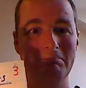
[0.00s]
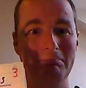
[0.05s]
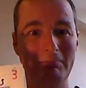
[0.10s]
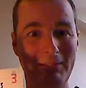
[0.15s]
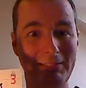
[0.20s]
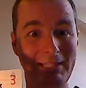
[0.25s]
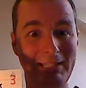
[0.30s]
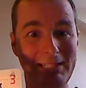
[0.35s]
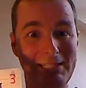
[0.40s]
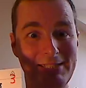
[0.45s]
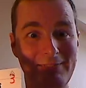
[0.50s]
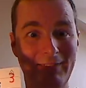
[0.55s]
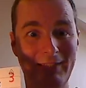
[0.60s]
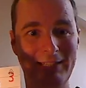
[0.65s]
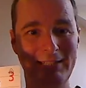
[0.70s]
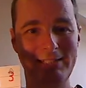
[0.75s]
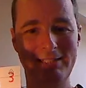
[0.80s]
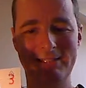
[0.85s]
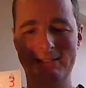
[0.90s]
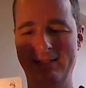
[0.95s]
until it's
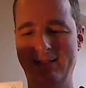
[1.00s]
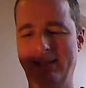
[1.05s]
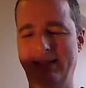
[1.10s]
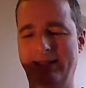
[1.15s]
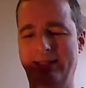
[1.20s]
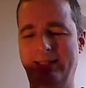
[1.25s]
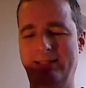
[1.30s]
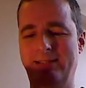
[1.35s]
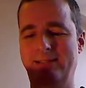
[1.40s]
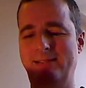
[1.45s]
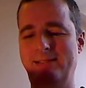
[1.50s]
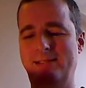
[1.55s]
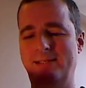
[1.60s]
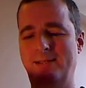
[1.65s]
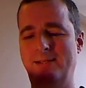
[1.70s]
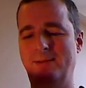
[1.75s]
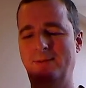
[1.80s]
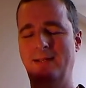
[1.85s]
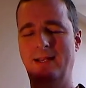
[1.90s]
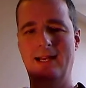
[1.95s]
finished.
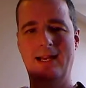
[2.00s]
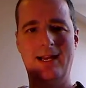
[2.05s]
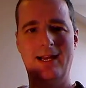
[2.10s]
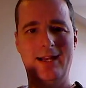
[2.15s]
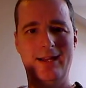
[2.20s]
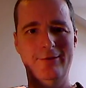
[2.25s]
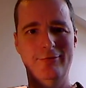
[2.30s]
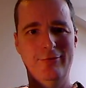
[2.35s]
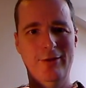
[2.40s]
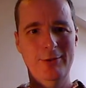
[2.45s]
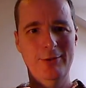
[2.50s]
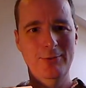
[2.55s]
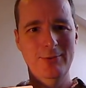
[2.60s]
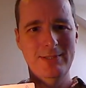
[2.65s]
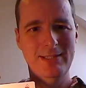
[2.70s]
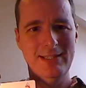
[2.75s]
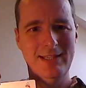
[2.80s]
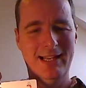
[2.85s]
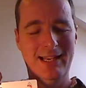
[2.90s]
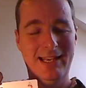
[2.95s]
So, I
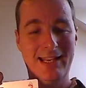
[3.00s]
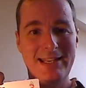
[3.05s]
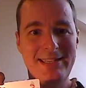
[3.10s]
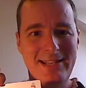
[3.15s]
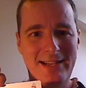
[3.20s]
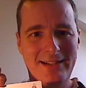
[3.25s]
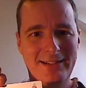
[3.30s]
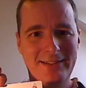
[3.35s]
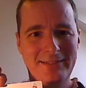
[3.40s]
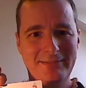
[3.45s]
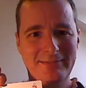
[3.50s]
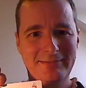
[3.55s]
wrote a letter.